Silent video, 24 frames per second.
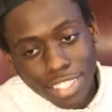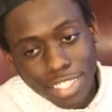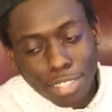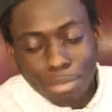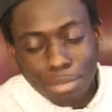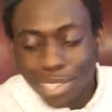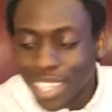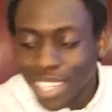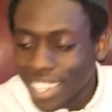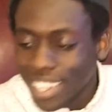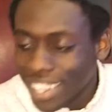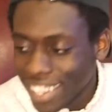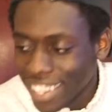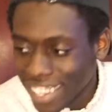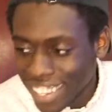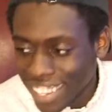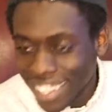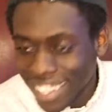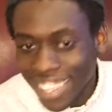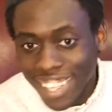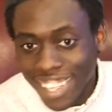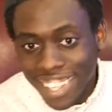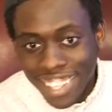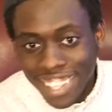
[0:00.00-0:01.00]
but
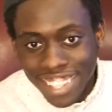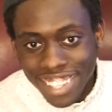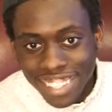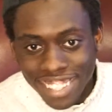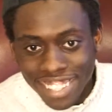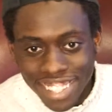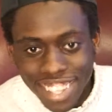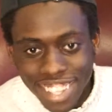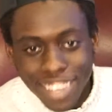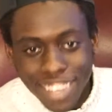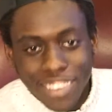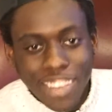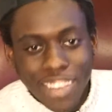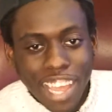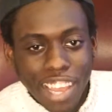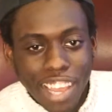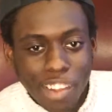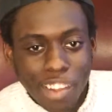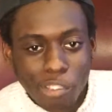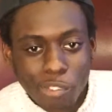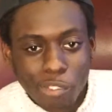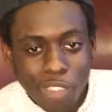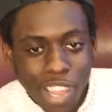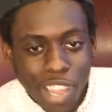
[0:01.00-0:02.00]
you know
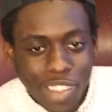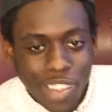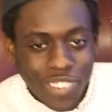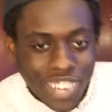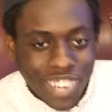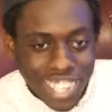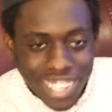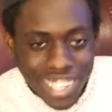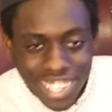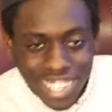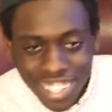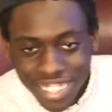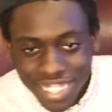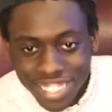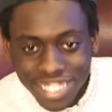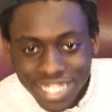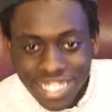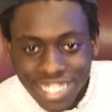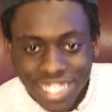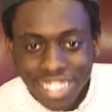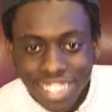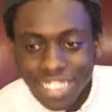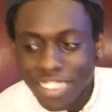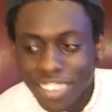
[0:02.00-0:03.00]
how my work goes.
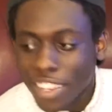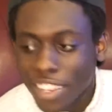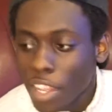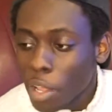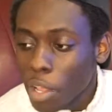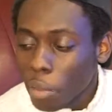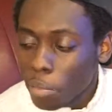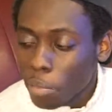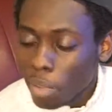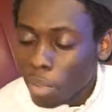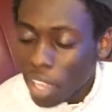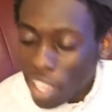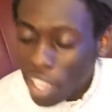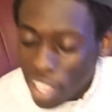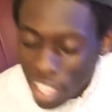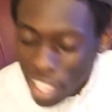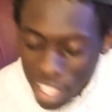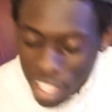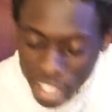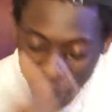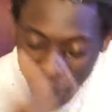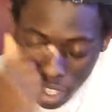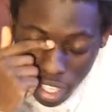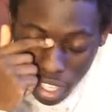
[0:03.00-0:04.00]
So, but
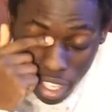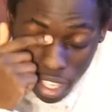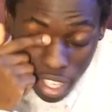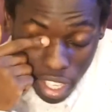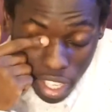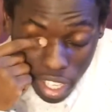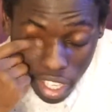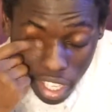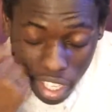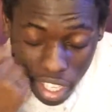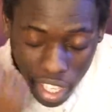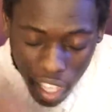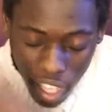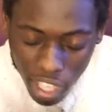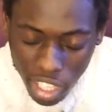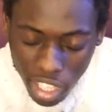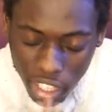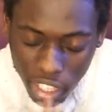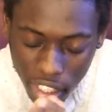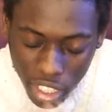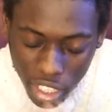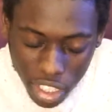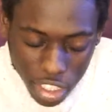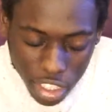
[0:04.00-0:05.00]

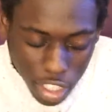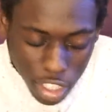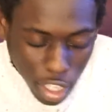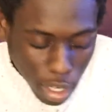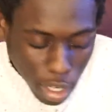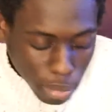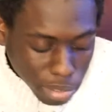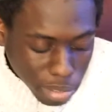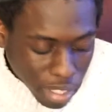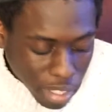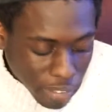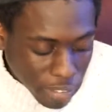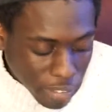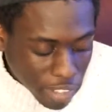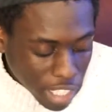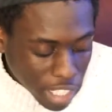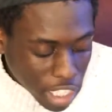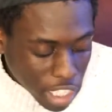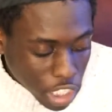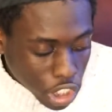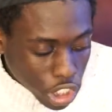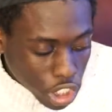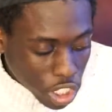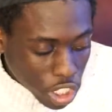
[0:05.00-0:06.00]
in terms of
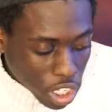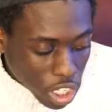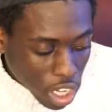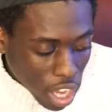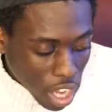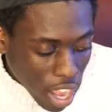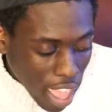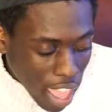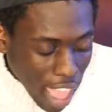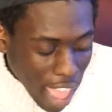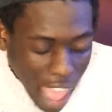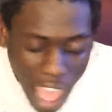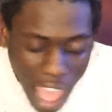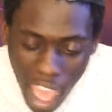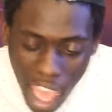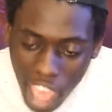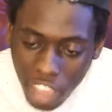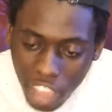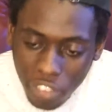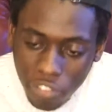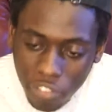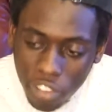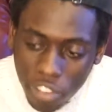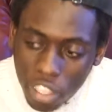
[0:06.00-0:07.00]
leisure,
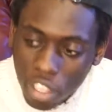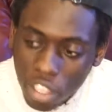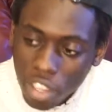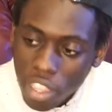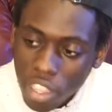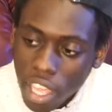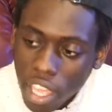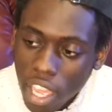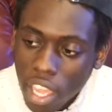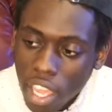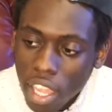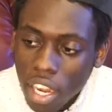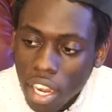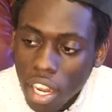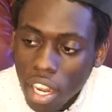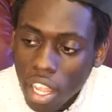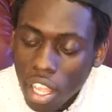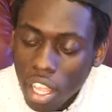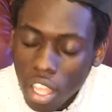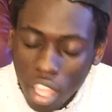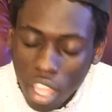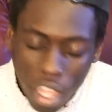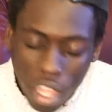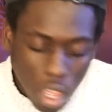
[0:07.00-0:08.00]
I feel that
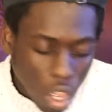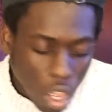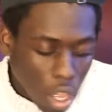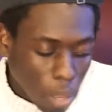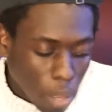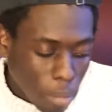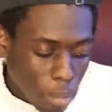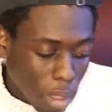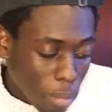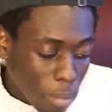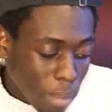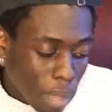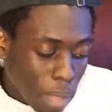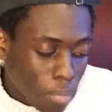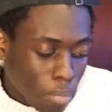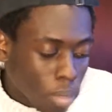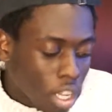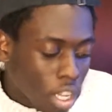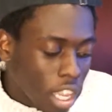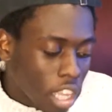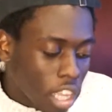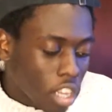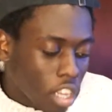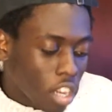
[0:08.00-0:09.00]
in my
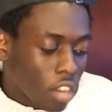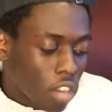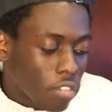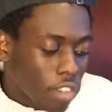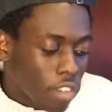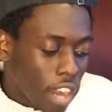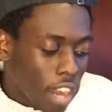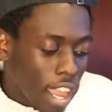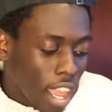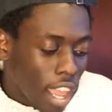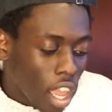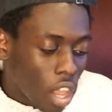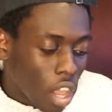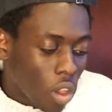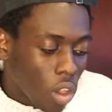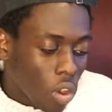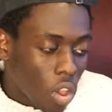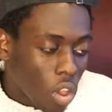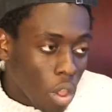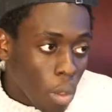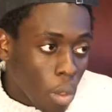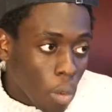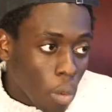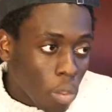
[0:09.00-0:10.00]
book I cover how
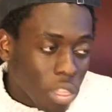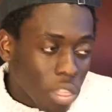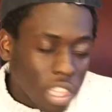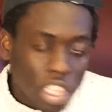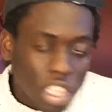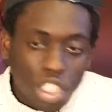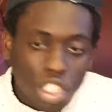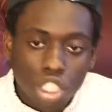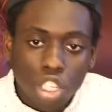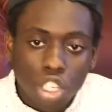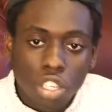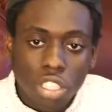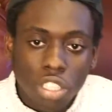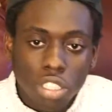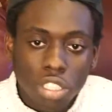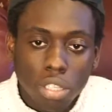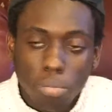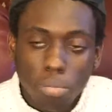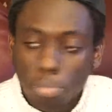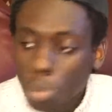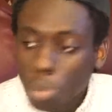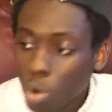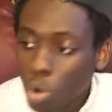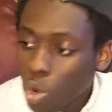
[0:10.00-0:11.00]
leisure is
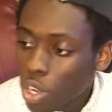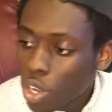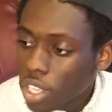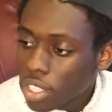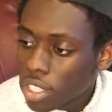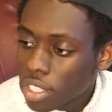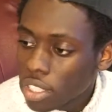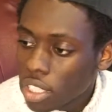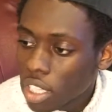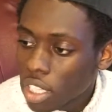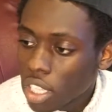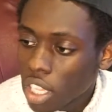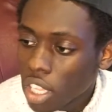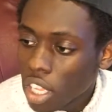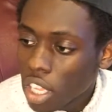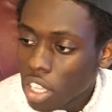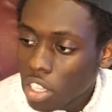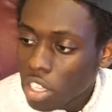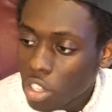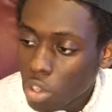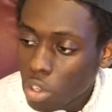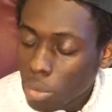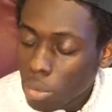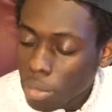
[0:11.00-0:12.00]
important to
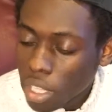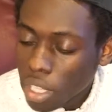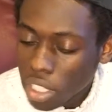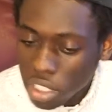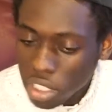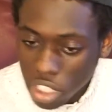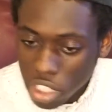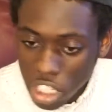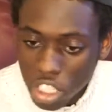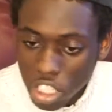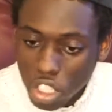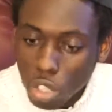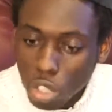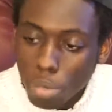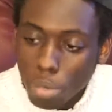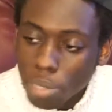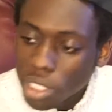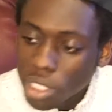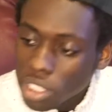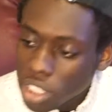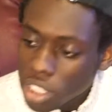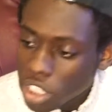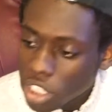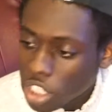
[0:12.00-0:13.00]

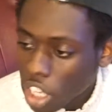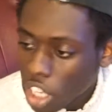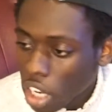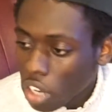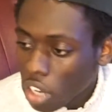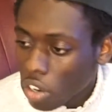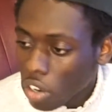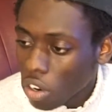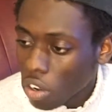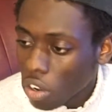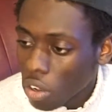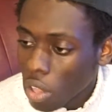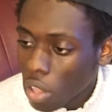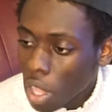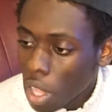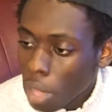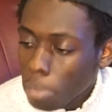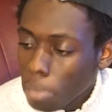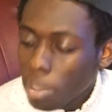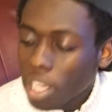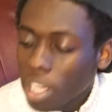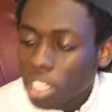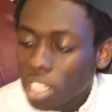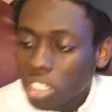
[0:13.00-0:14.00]
humans in general,
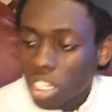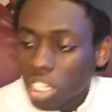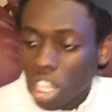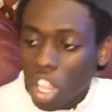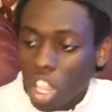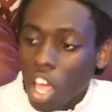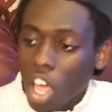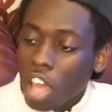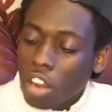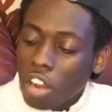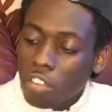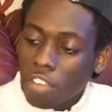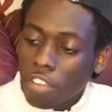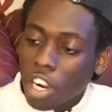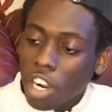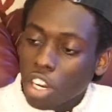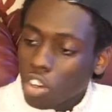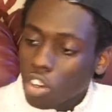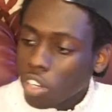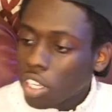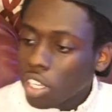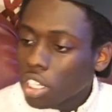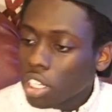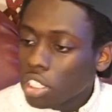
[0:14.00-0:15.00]
because a lot of our
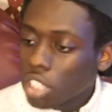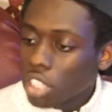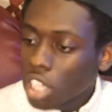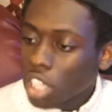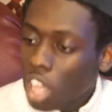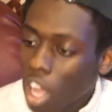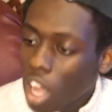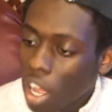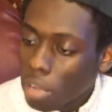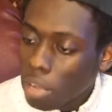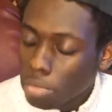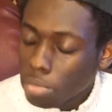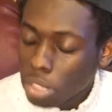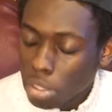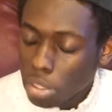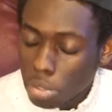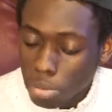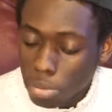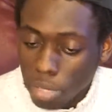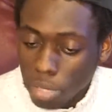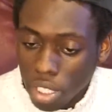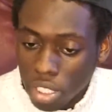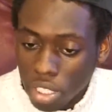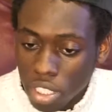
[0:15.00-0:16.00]
greatest
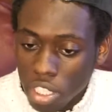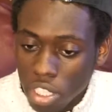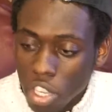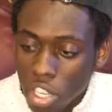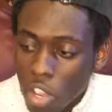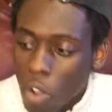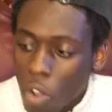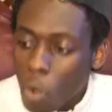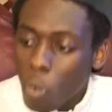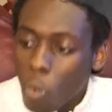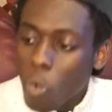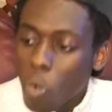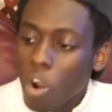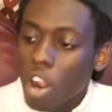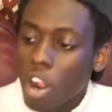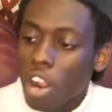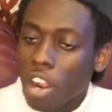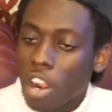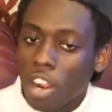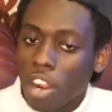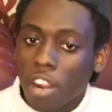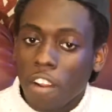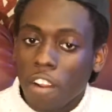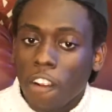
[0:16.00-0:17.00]
accomplishments
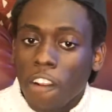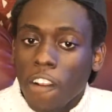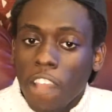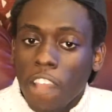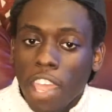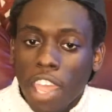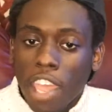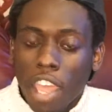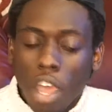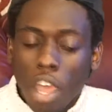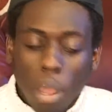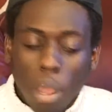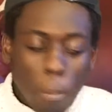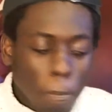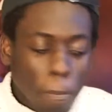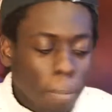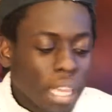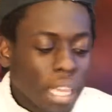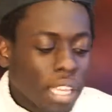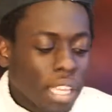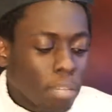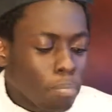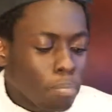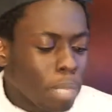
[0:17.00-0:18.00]
were
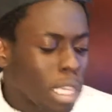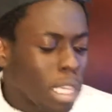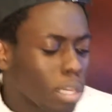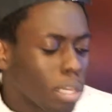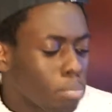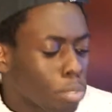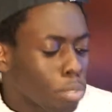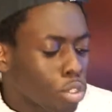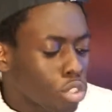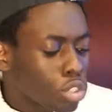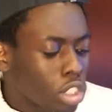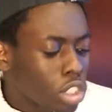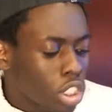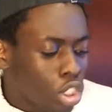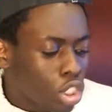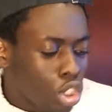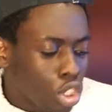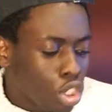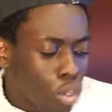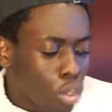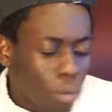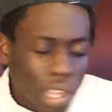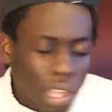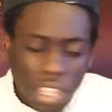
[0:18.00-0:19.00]
people
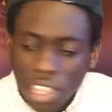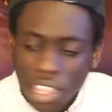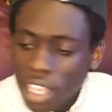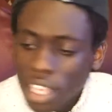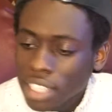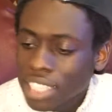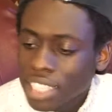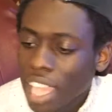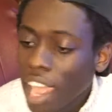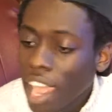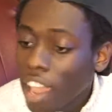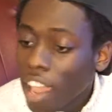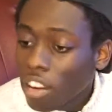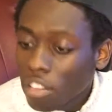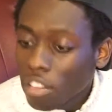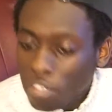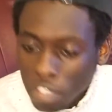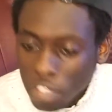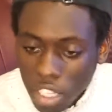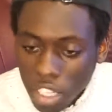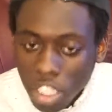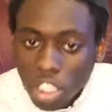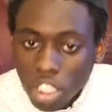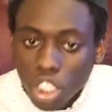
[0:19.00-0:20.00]
just doing things out of
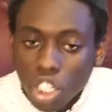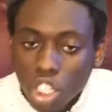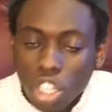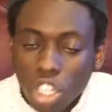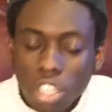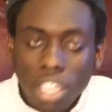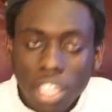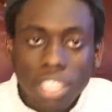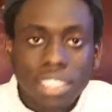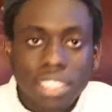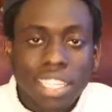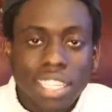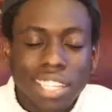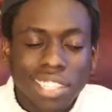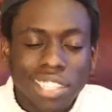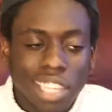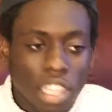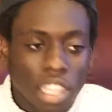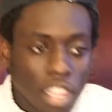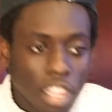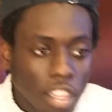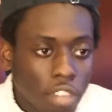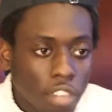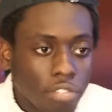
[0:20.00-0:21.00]
leisure, things that they
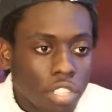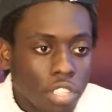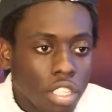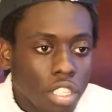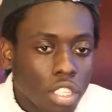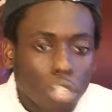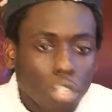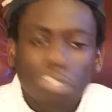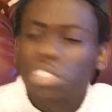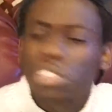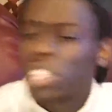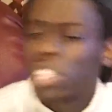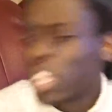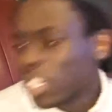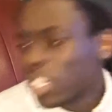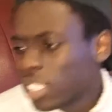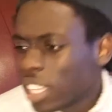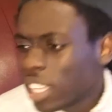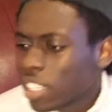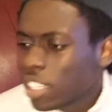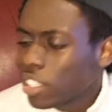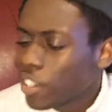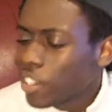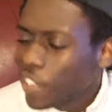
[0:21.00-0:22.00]
love to do, things
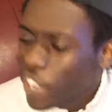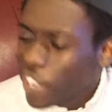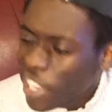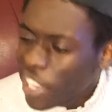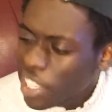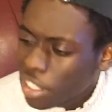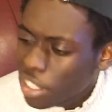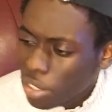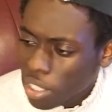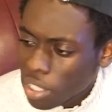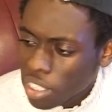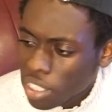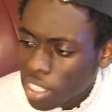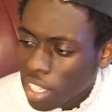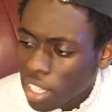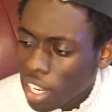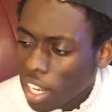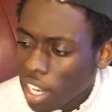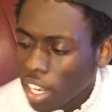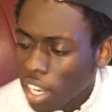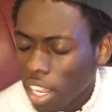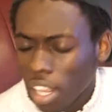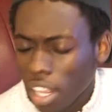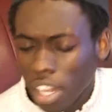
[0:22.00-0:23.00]
that they're interested
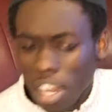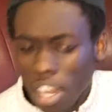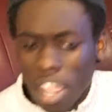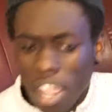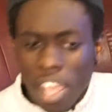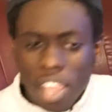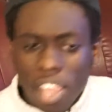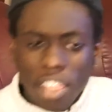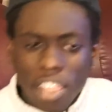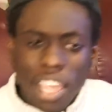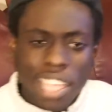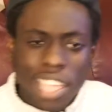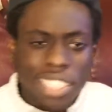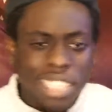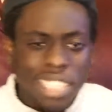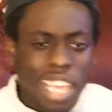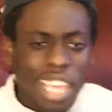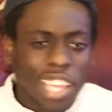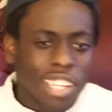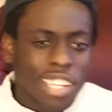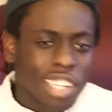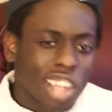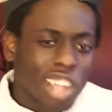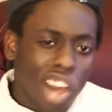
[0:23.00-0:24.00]
in, like
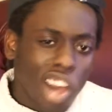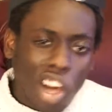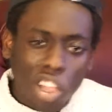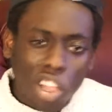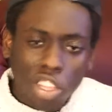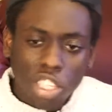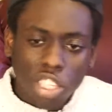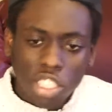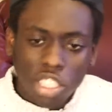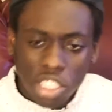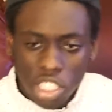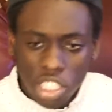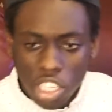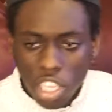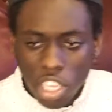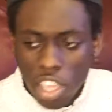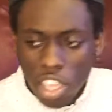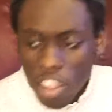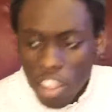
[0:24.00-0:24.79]
technology,